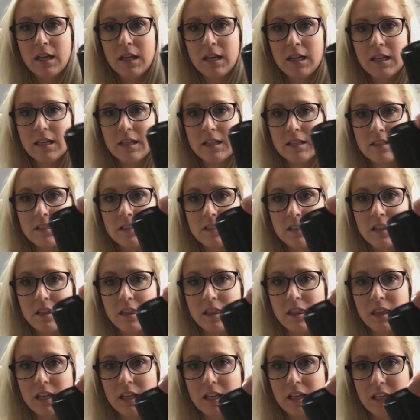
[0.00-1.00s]
It gets
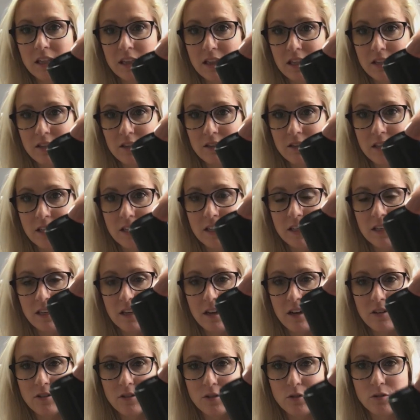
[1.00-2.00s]
thick in there. Like,
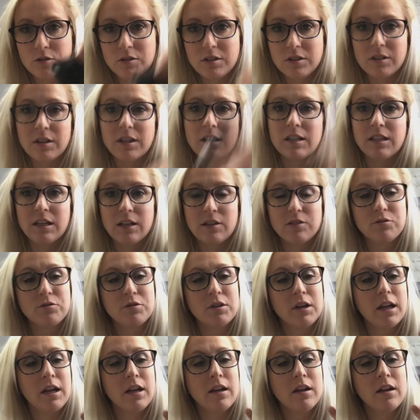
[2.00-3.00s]
I'll use it, like,
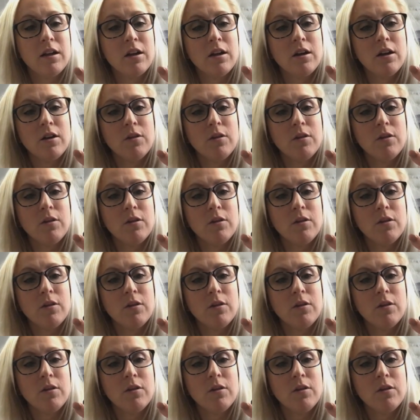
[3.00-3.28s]
yesterday.